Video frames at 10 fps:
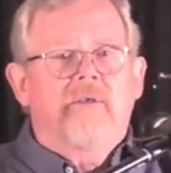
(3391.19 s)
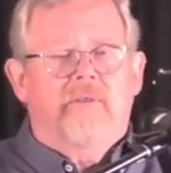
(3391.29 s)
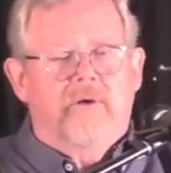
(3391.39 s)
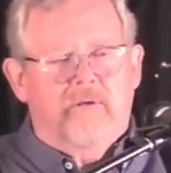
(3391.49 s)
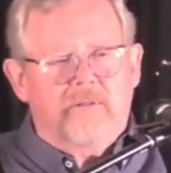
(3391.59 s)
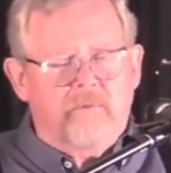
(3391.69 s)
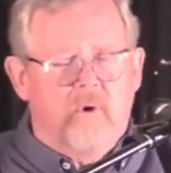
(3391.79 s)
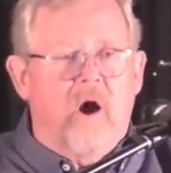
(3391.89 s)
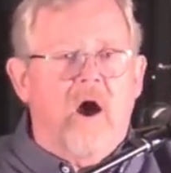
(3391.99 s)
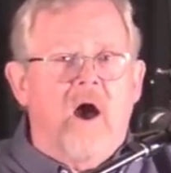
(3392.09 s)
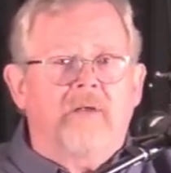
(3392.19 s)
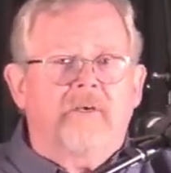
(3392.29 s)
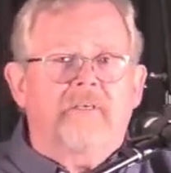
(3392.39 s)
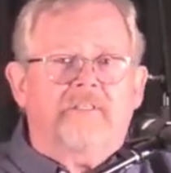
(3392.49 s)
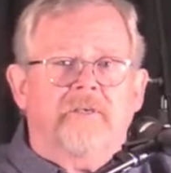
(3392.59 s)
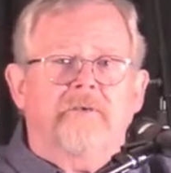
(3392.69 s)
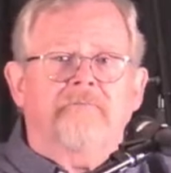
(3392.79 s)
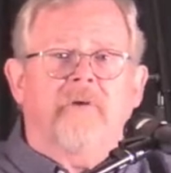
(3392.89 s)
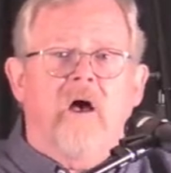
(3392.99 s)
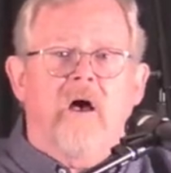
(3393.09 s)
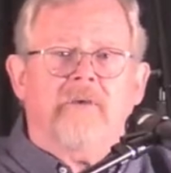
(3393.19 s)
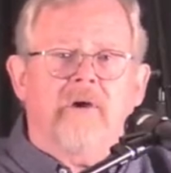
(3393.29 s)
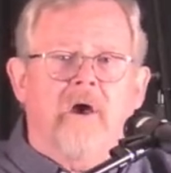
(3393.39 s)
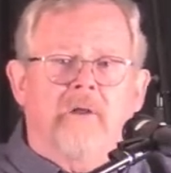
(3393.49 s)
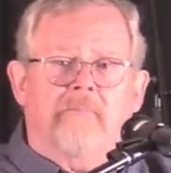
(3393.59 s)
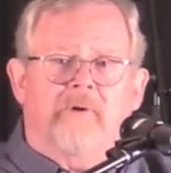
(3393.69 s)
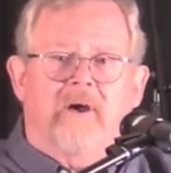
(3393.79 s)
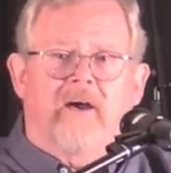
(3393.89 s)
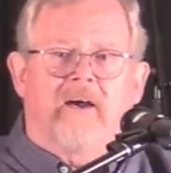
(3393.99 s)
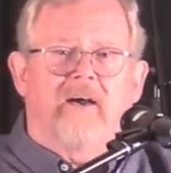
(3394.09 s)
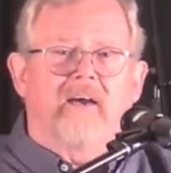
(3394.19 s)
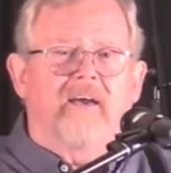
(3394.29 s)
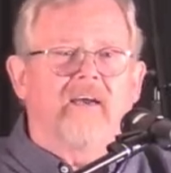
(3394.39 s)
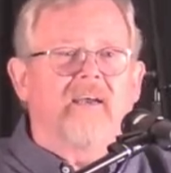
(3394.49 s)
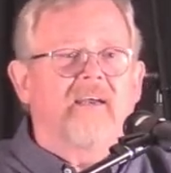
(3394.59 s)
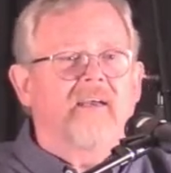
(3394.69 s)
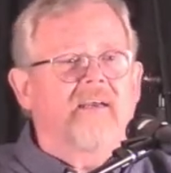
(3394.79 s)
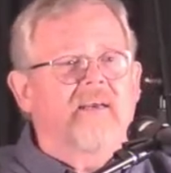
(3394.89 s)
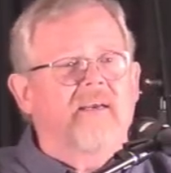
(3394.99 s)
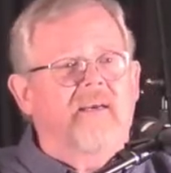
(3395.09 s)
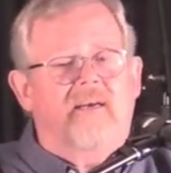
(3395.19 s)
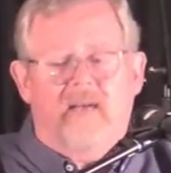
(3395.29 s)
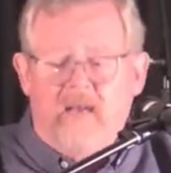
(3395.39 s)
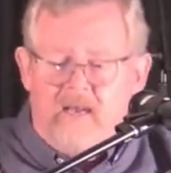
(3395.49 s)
Those waters have all gone by.